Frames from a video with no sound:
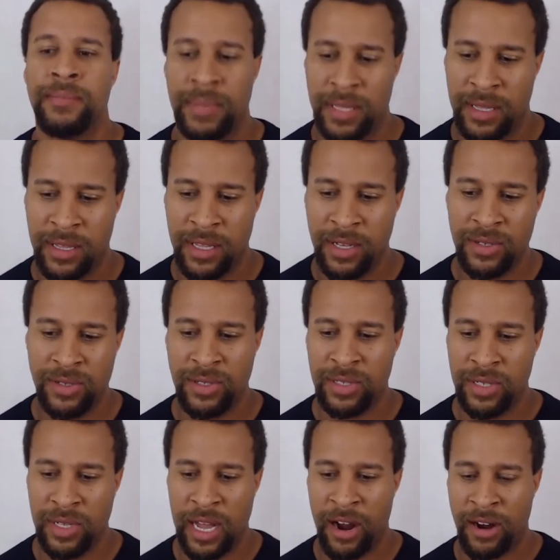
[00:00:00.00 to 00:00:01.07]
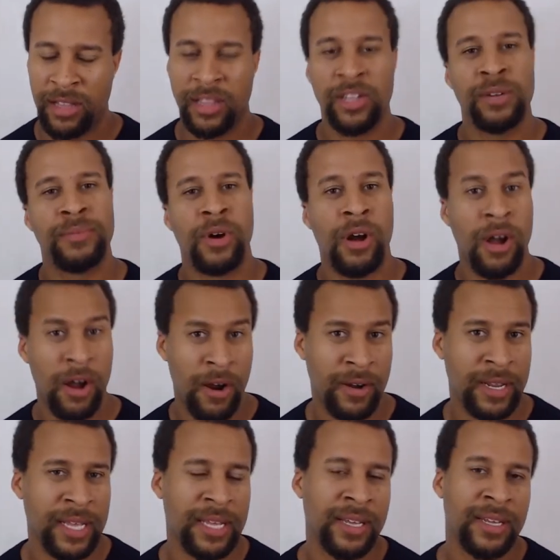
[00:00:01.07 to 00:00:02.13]
those are a little more
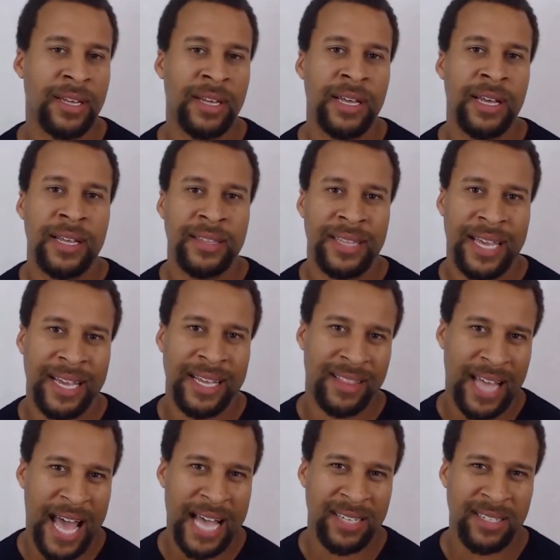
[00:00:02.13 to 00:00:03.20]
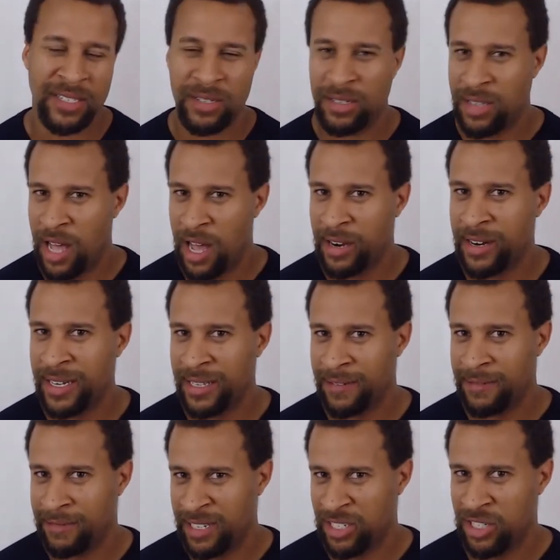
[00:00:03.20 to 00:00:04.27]
hardy, they last a little longer in the
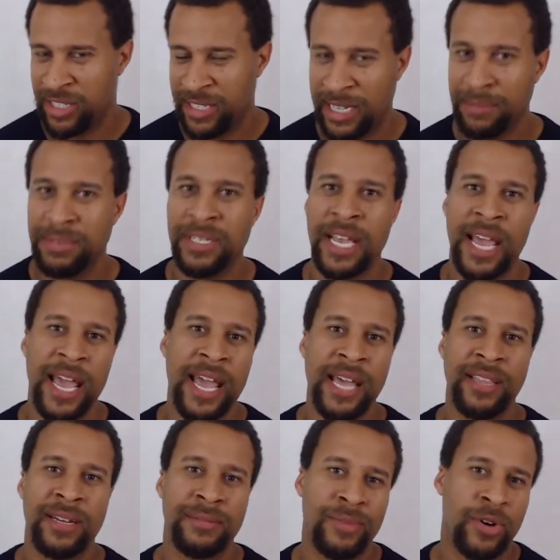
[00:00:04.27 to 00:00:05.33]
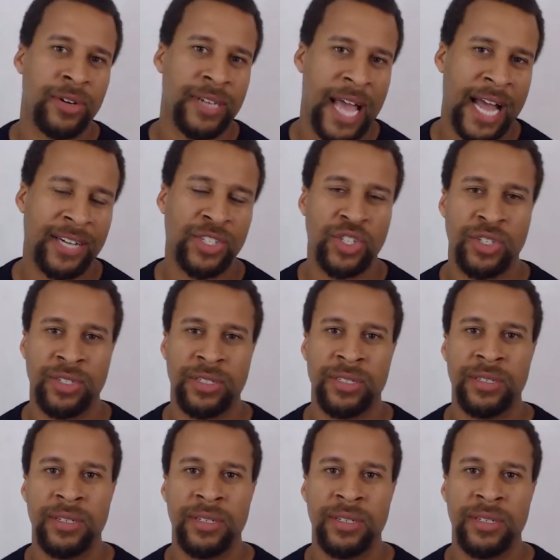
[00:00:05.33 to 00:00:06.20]
at temps, and they're more natural